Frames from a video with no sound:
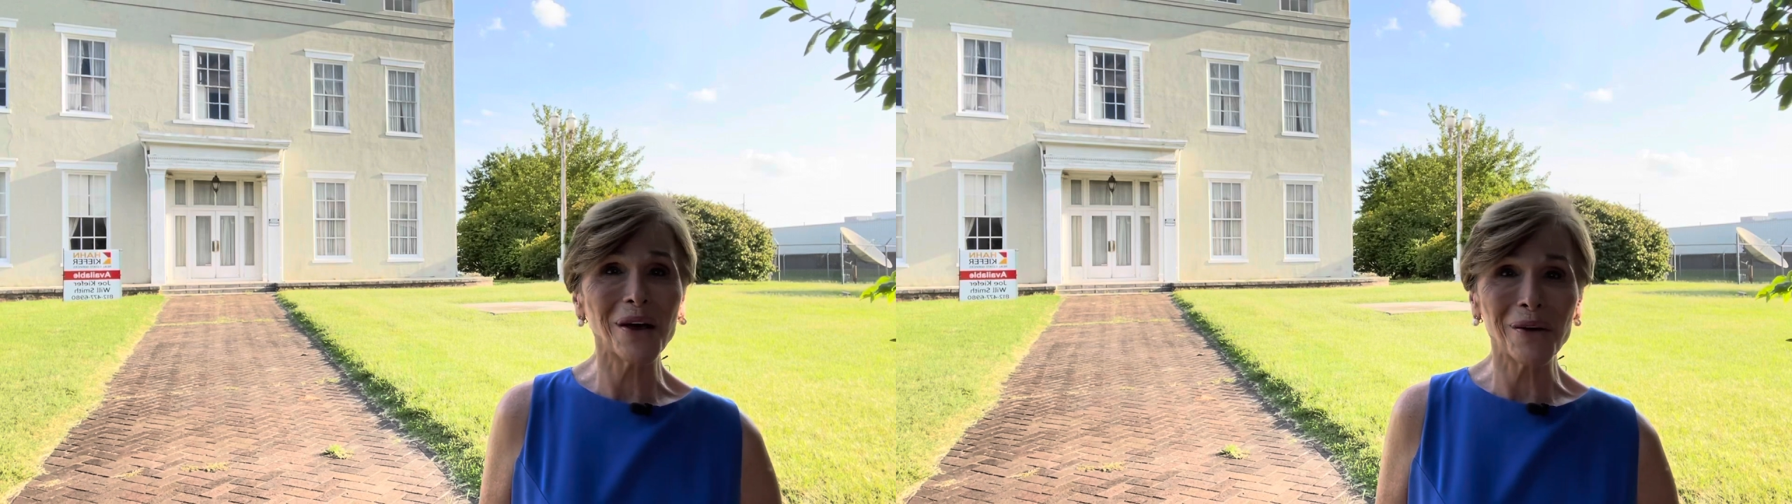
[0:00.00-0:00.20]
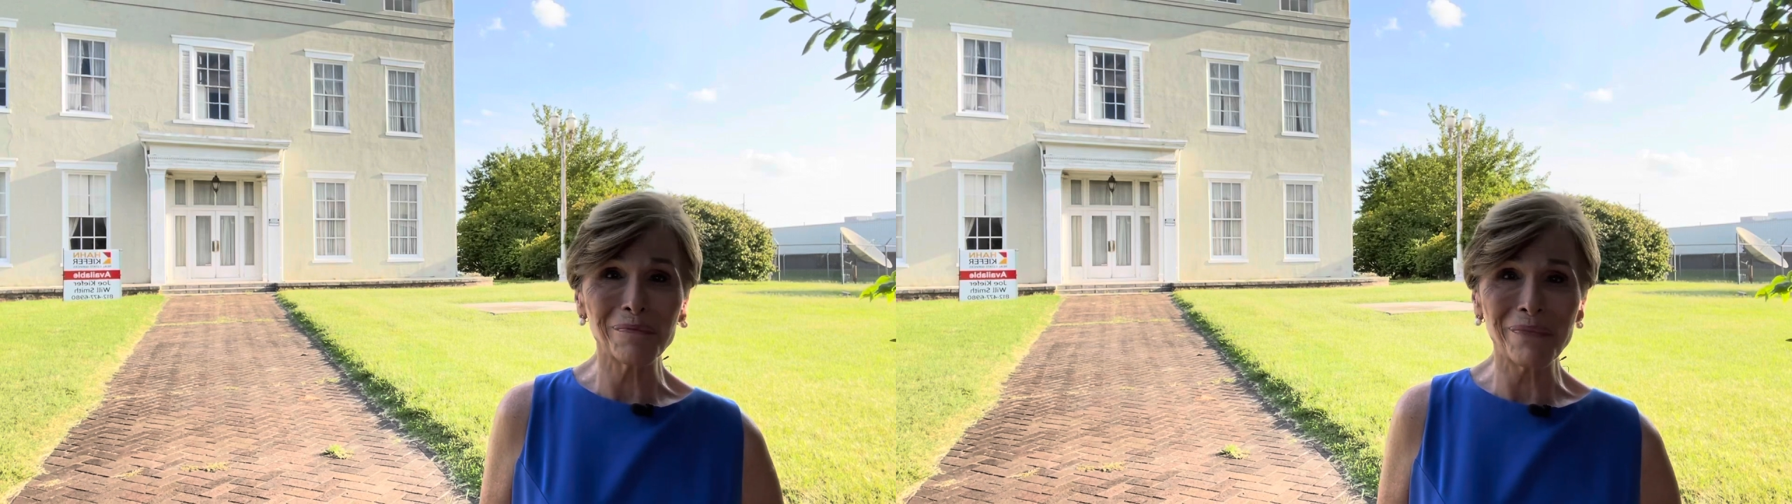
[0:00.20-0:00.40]

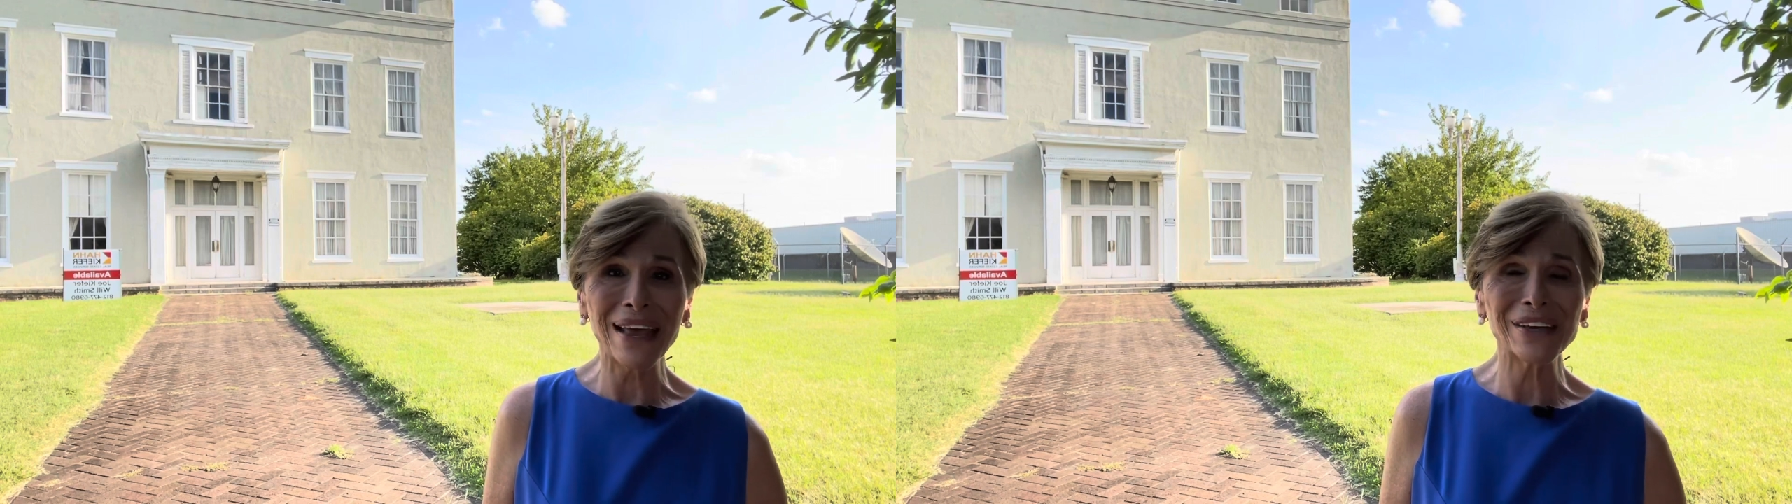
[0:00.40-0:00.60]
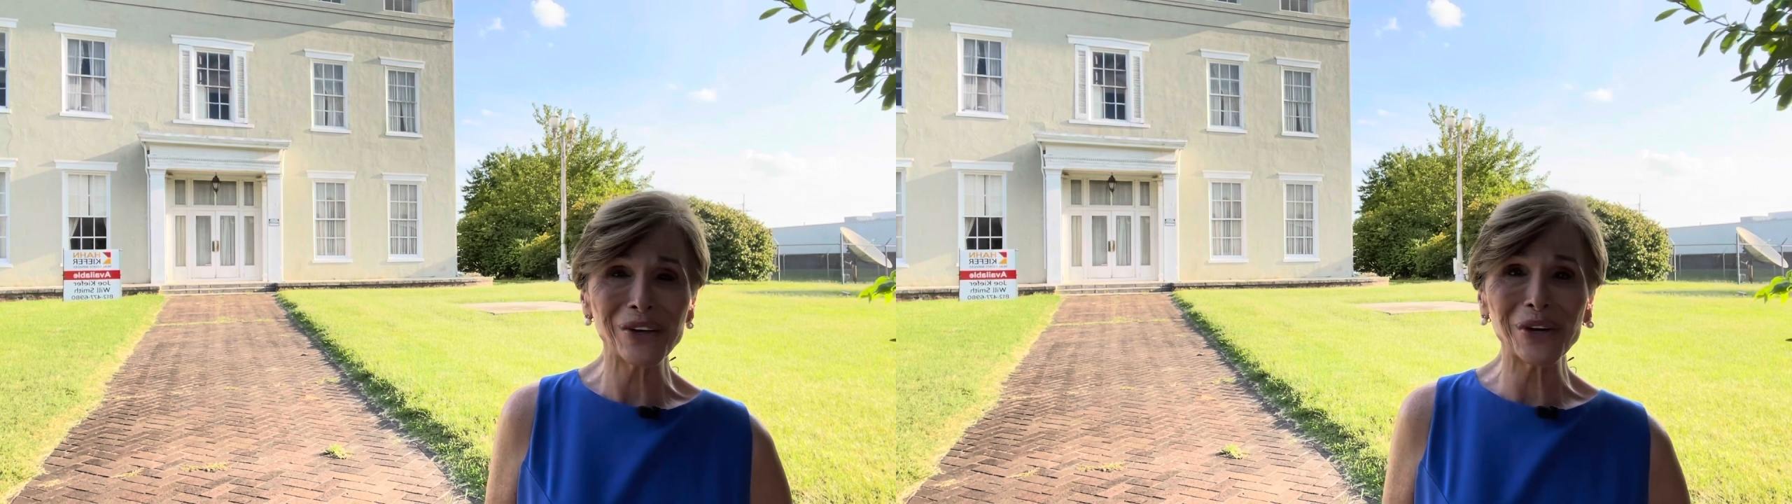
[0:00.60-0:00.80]
on
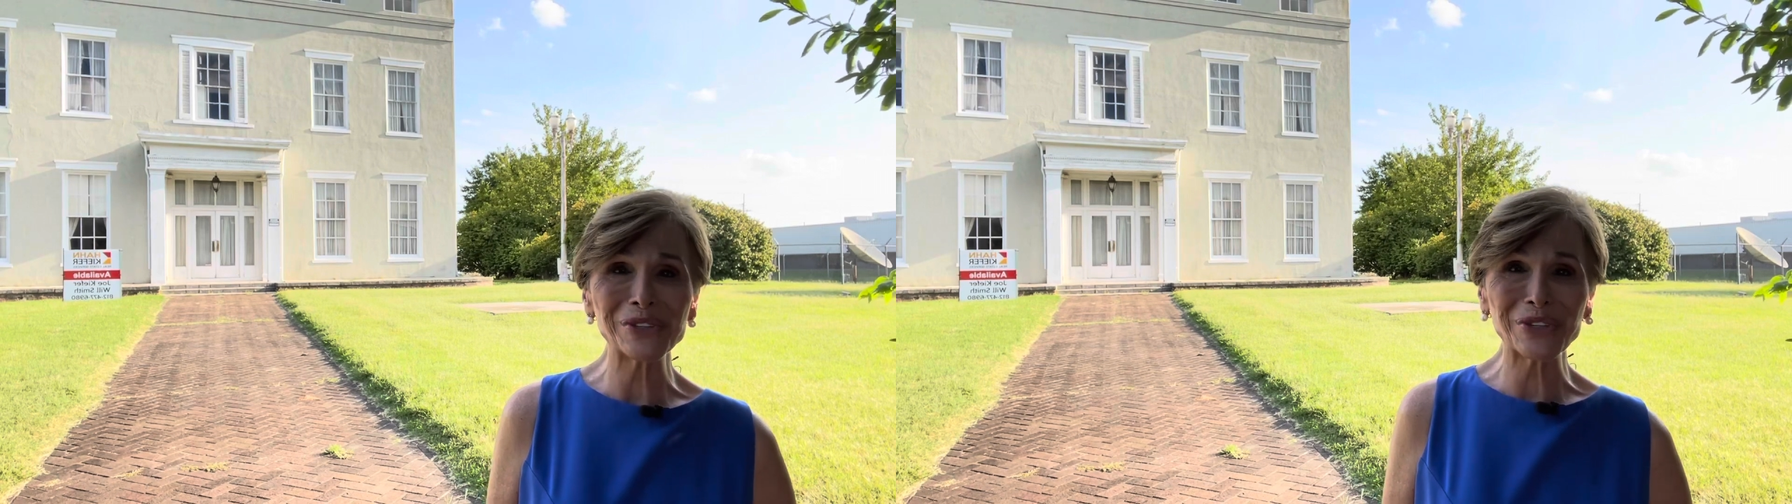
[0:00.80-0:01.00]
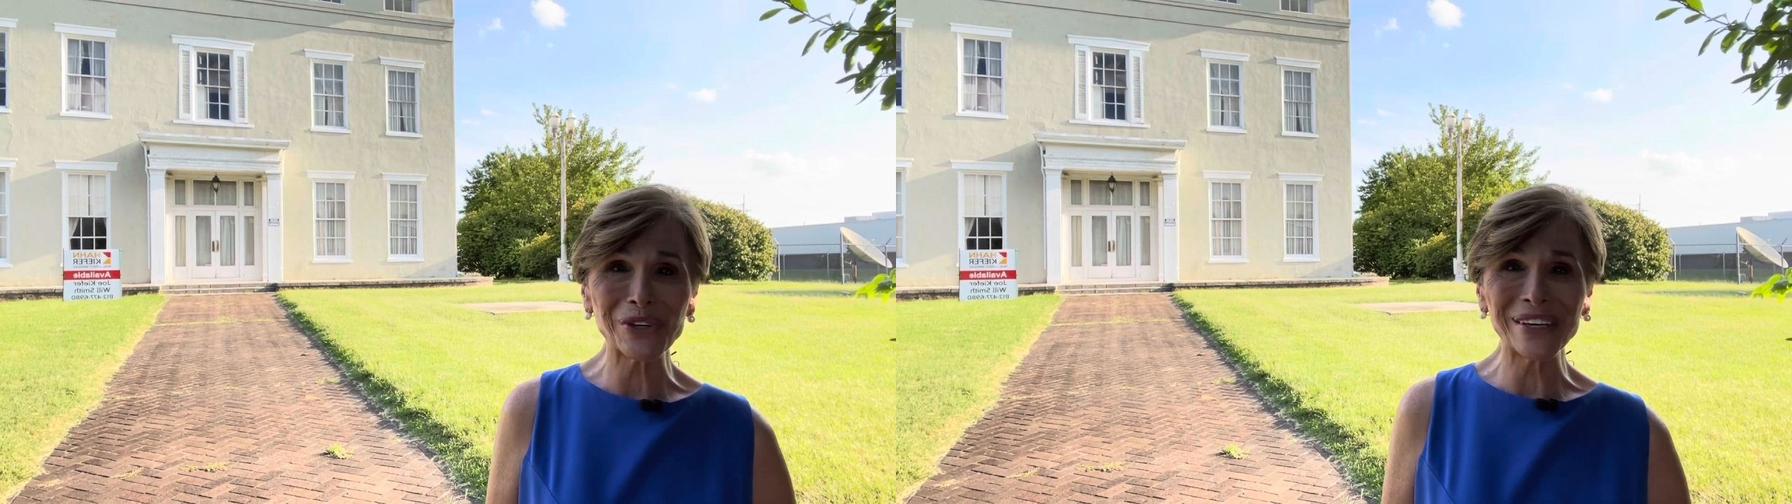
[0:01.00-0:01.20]

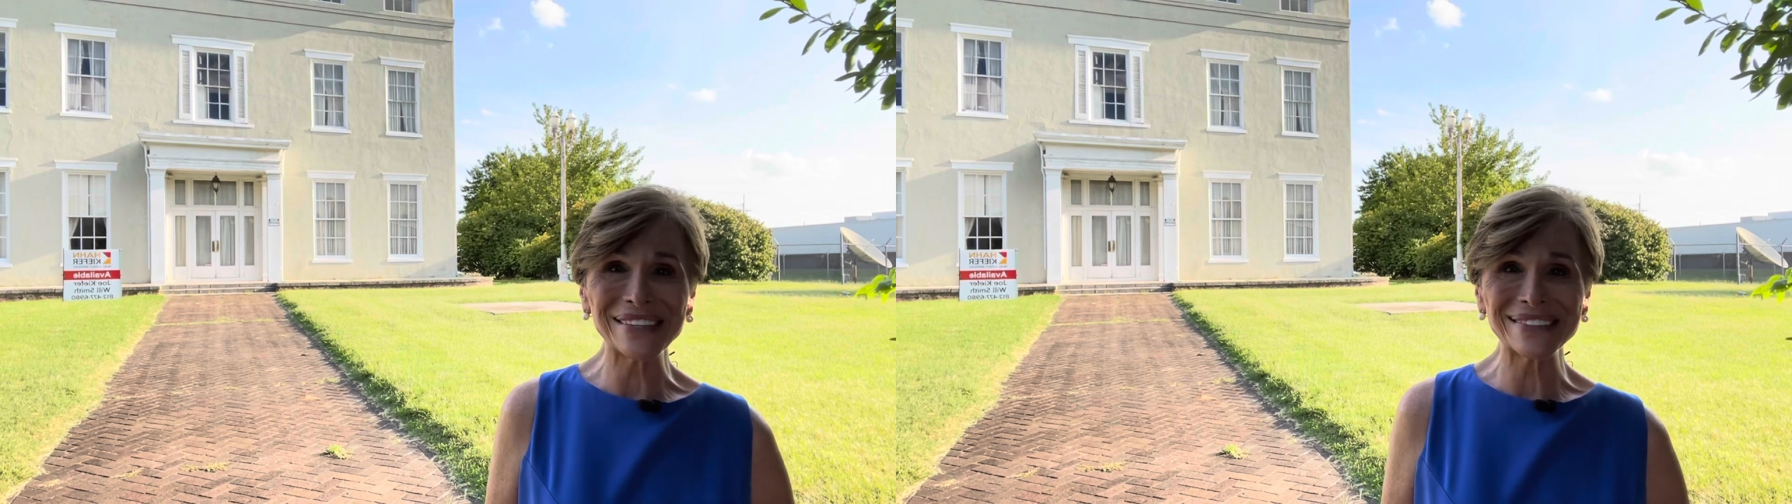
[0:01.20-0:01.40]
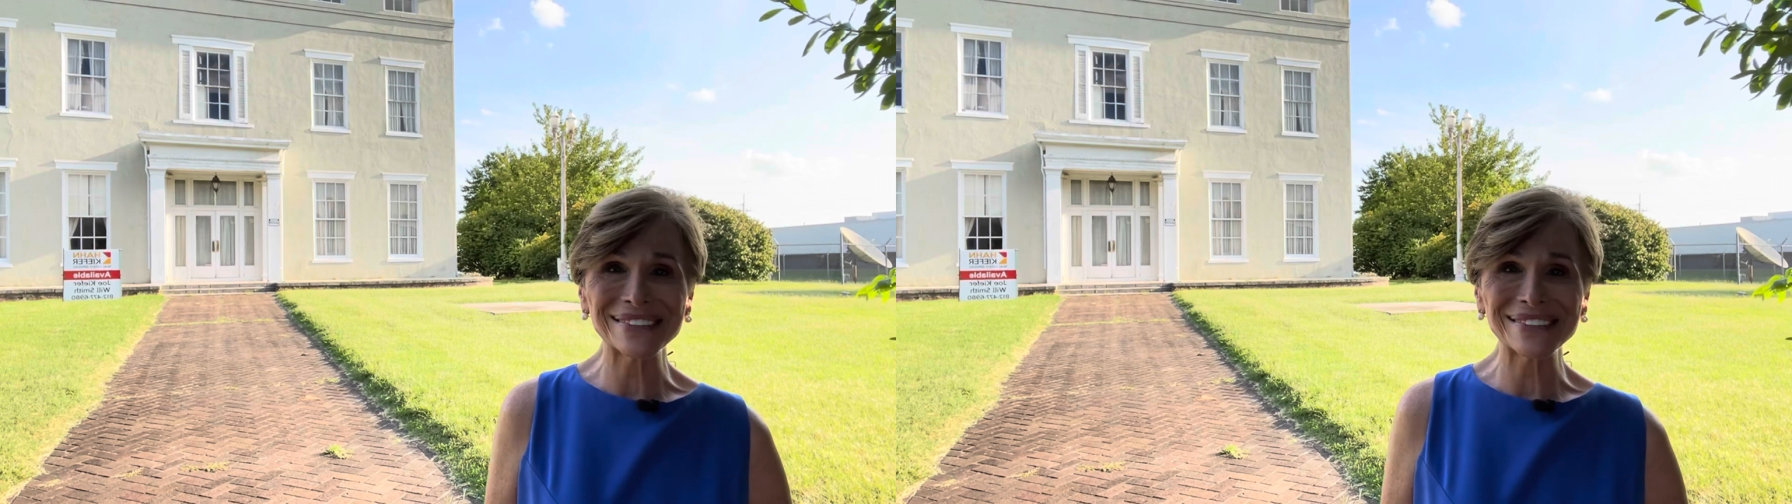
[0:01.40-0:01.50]
Backyard Journeys.